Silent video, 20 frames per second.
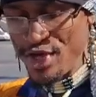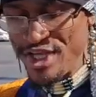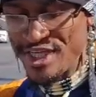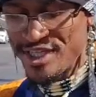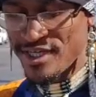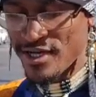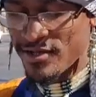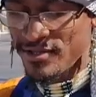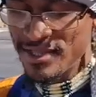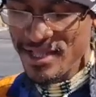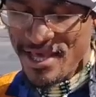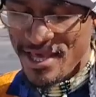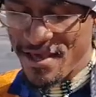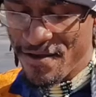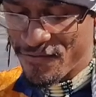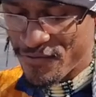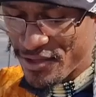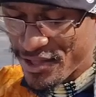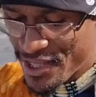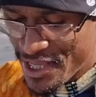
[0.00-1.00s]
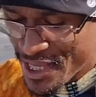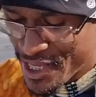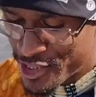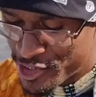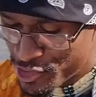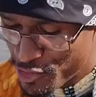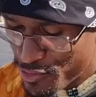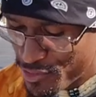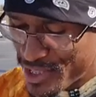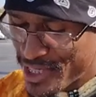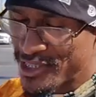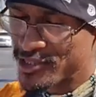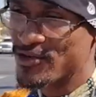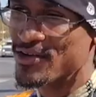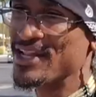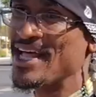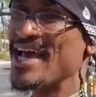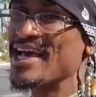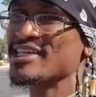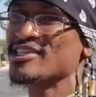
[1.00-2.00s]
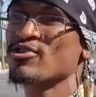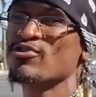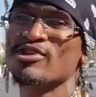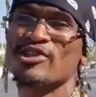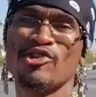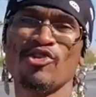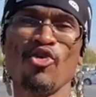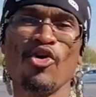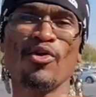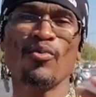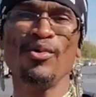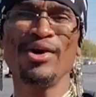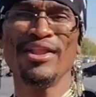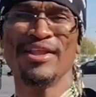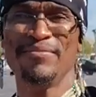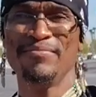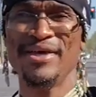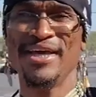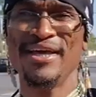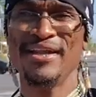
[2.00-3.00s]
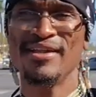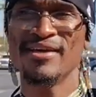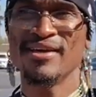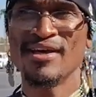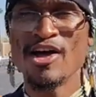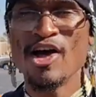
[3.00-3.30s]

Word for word: we shall live and do this or that. So it's Lord willing, man.